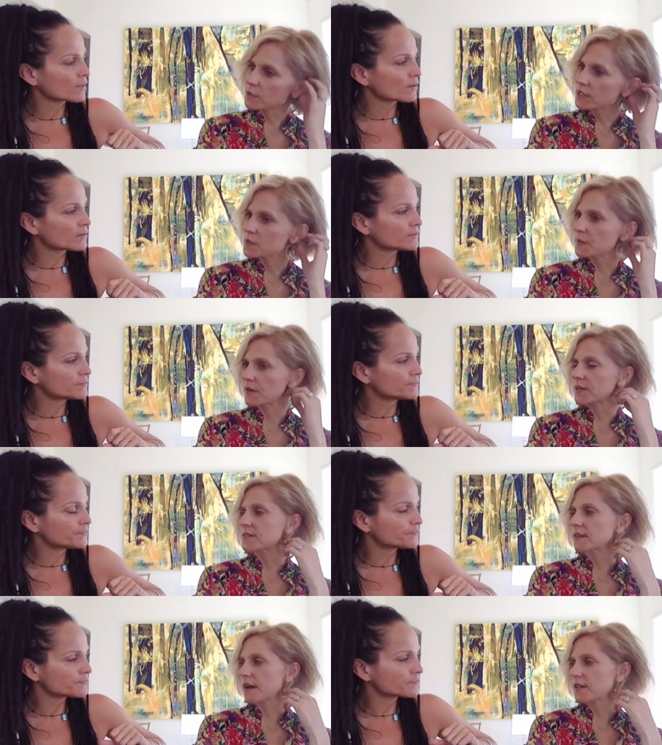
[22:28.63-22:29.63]
Speaker 1: we
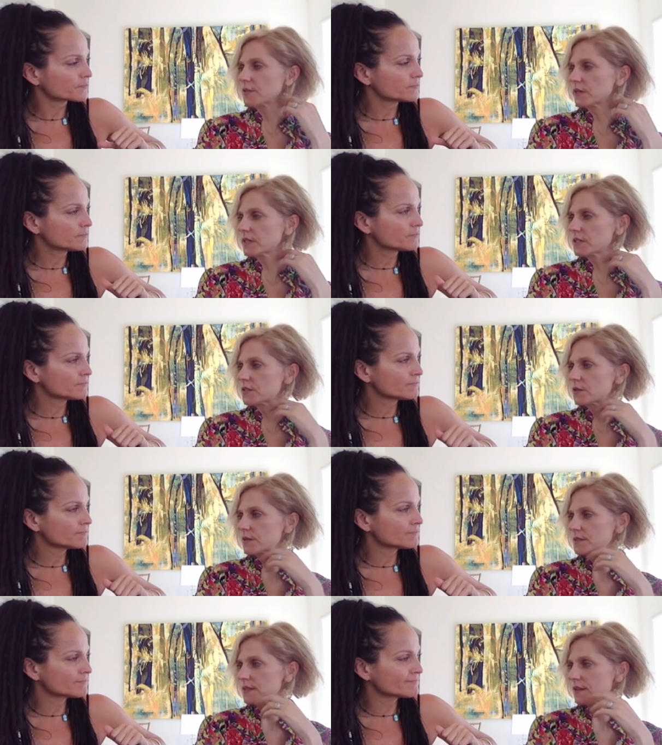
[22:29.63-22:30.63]
experience not doing it to
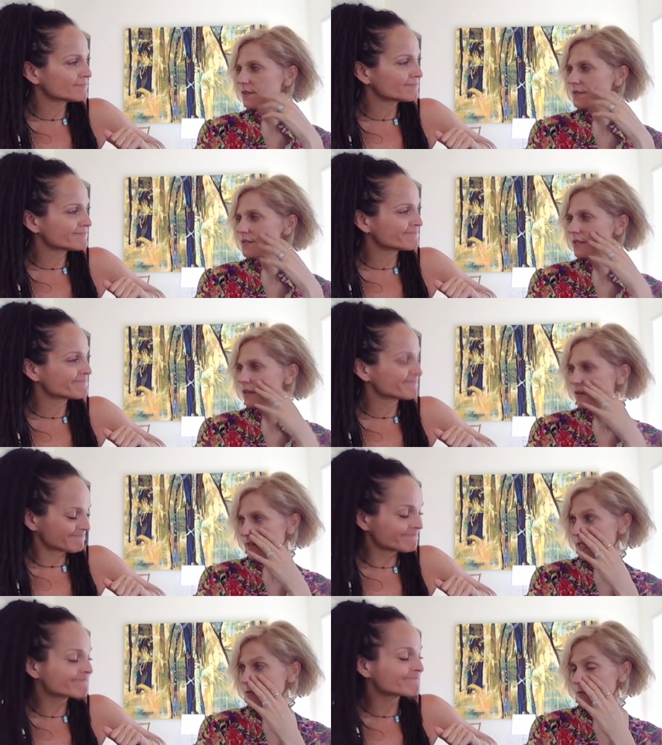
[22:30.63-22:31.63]
ourselves. You know,
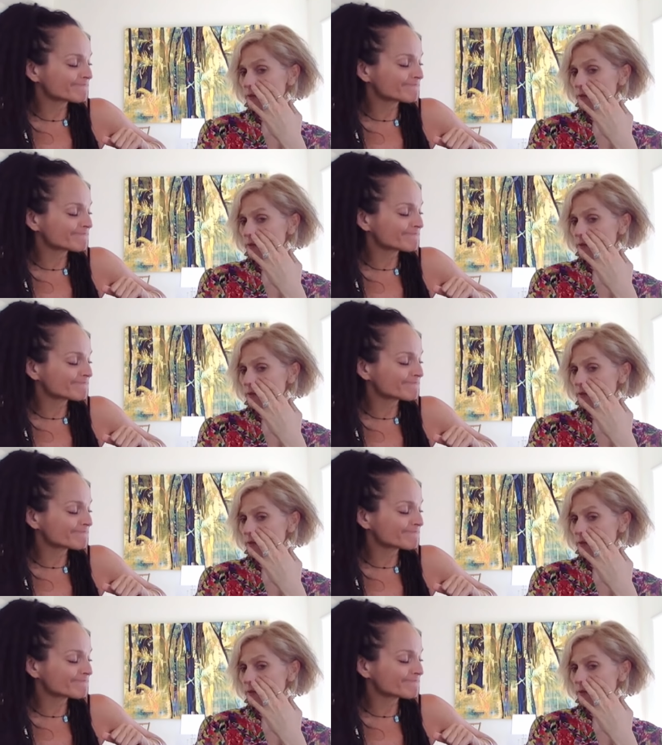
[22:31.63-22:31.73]
that's when